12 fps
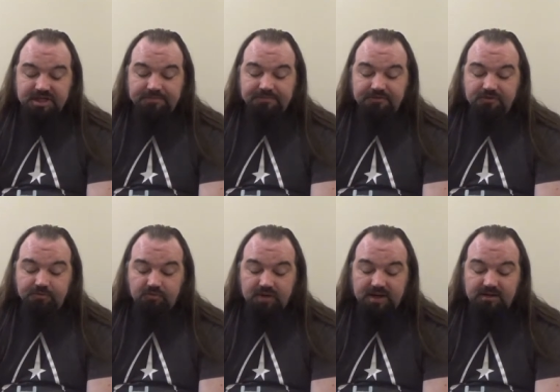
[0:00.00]
up the super
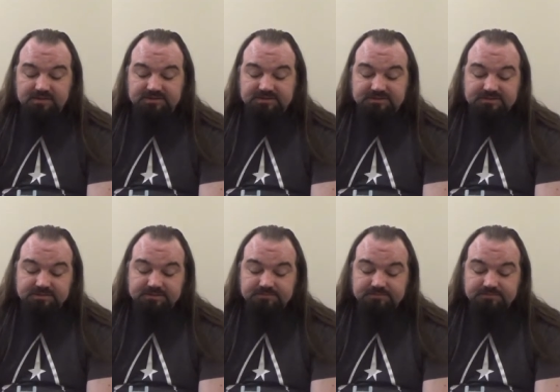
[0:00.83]
rares,